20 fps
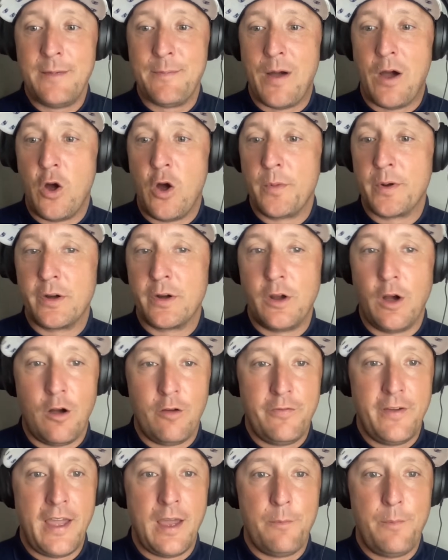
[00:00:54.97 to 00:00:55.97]
my Auburn
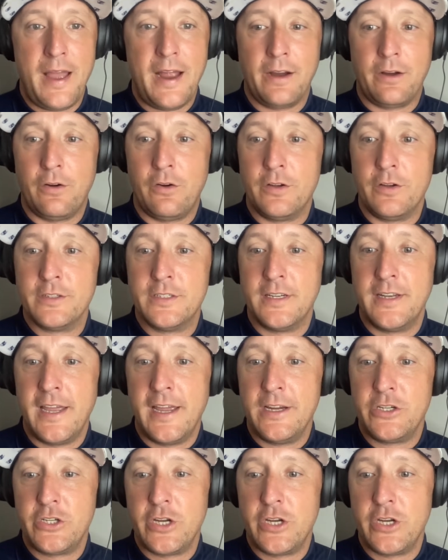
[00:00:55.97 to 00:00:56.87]
golf hat back on today,